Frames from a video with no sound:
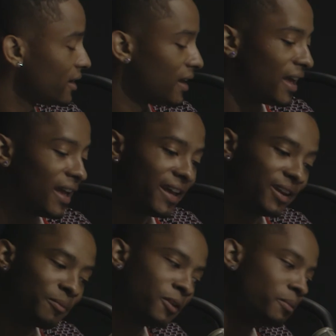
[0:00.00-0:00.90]
and
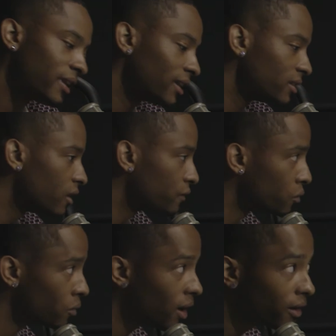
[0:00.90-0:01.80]
the people that loved
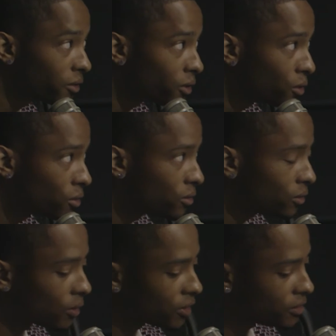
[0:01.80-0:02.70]
rock and roll,
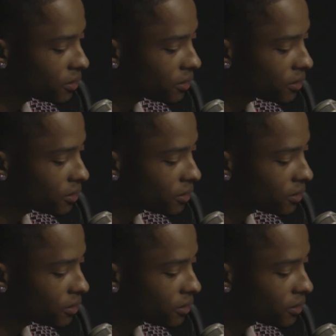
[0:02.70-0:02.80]
or